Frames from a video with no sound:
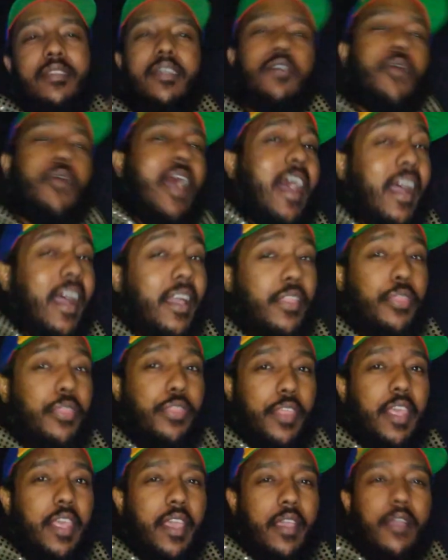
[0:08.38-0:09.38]
do I
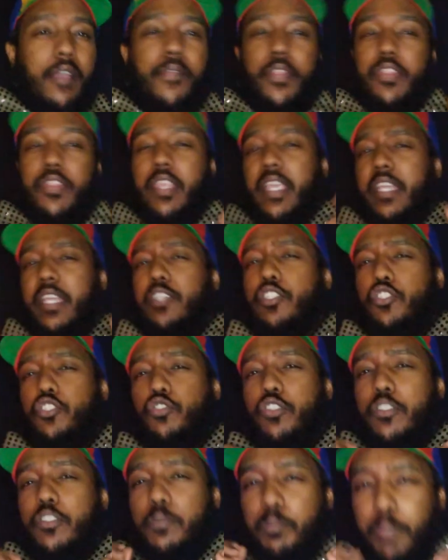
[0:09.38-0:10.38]
think that the
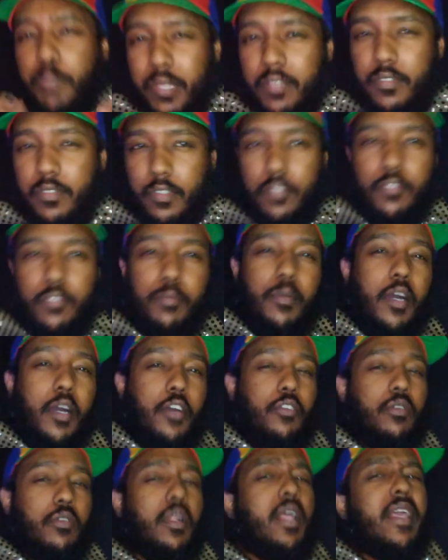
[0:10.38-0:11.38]
industry's business
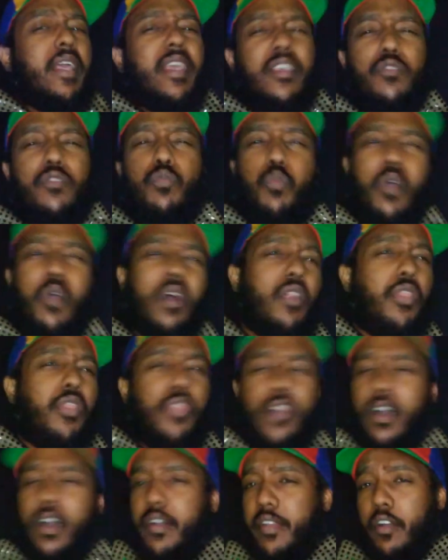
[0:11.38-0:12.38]
model is well
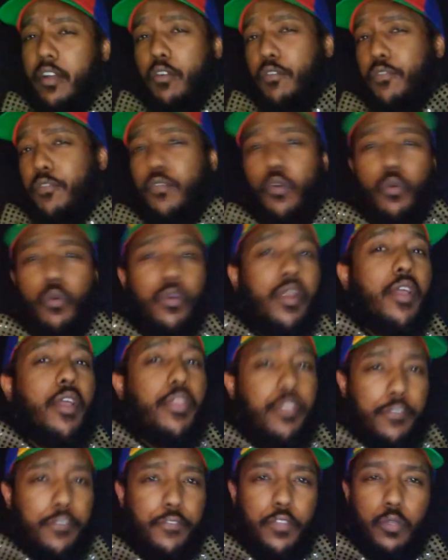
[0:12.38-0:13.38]
thought out for
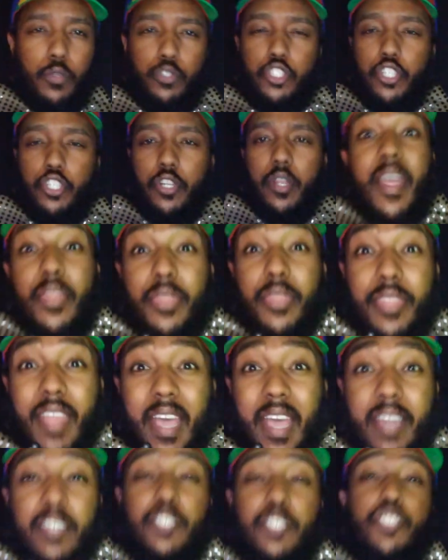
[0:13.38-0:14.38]
the future. And
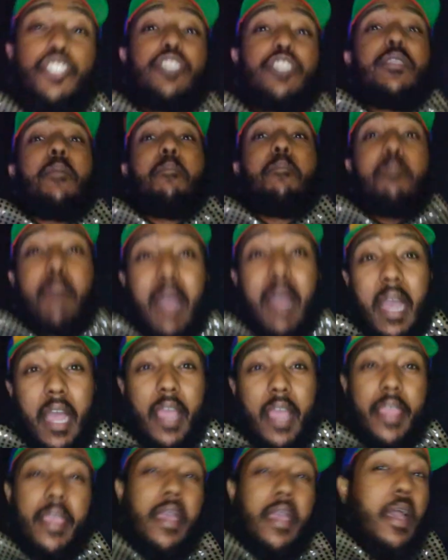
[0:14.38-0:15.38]
that is just
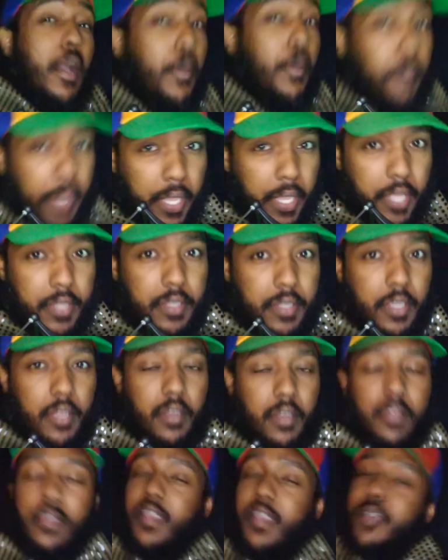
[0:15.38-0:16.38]
my
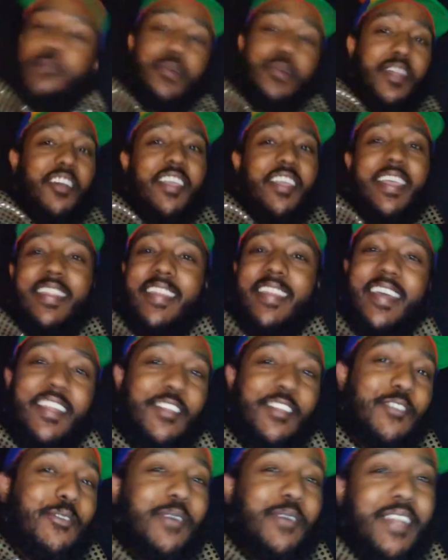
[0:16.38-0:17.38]
opinion but I'll get that
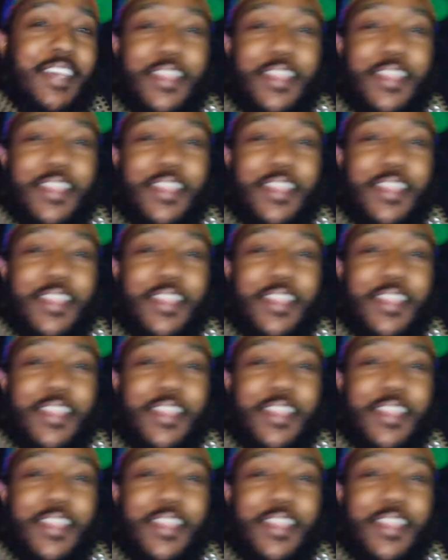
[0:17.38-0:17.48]
into